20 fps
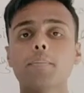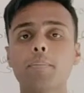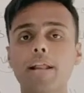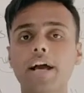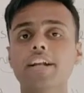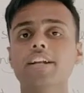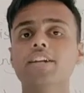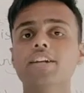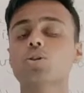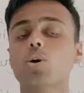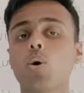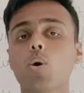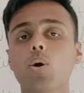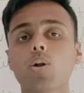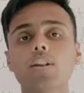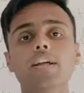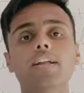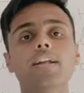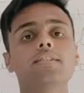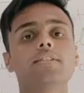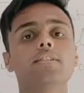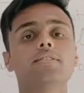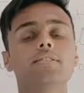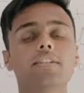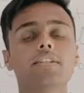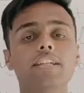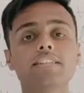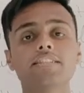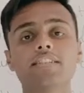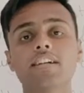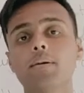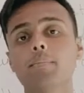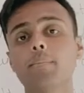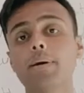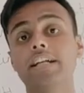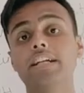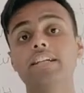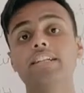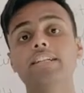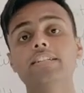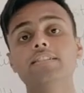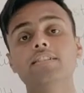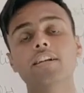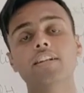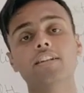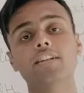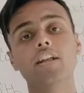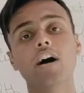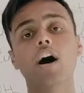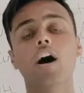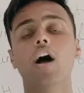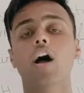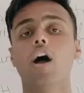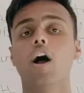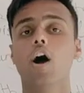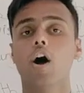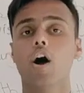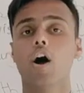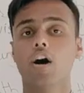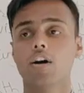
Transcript: replenish all the necessities and amenities in the